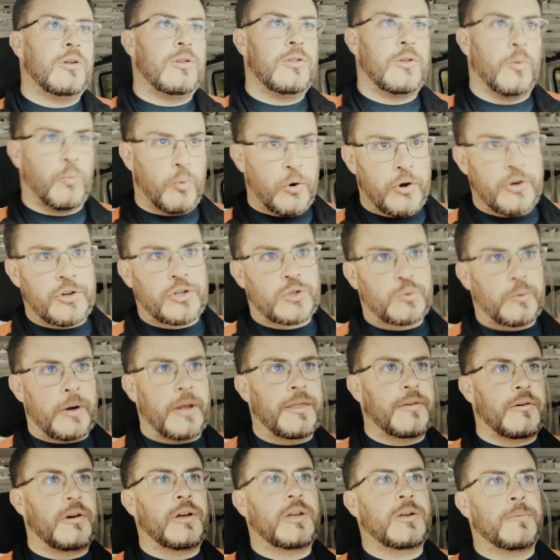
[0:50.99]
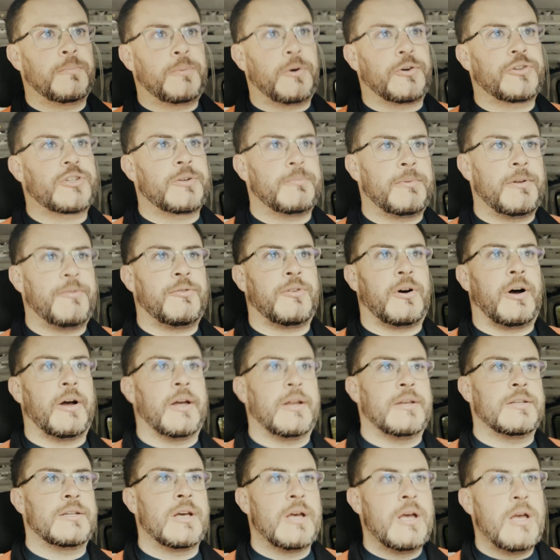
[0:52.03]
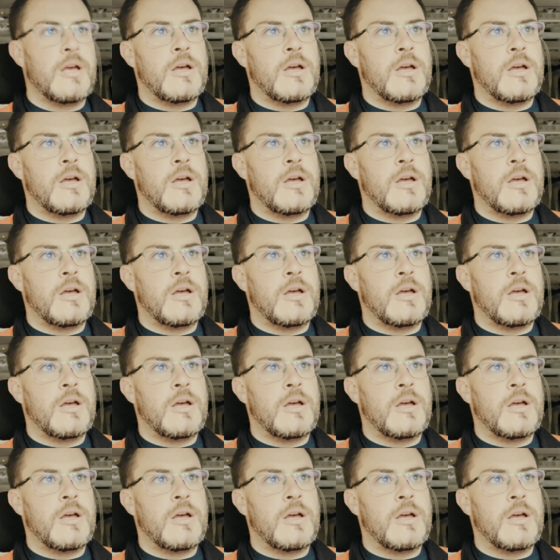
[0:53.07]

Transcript: the worst weather I can possibly find.